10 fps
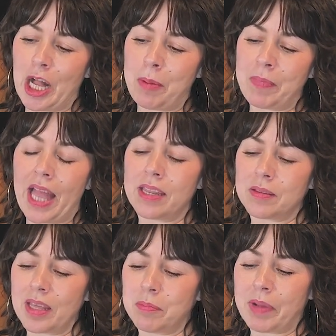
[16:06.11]

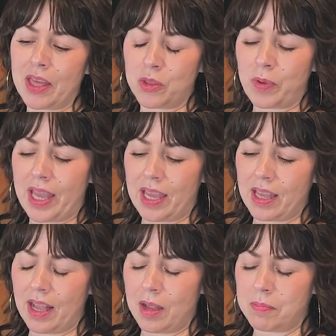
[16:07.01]
And by the
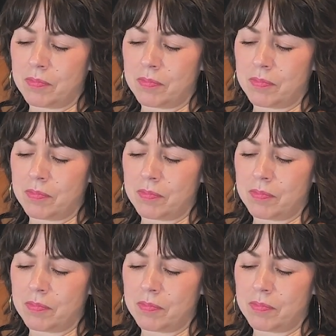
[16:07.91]
way,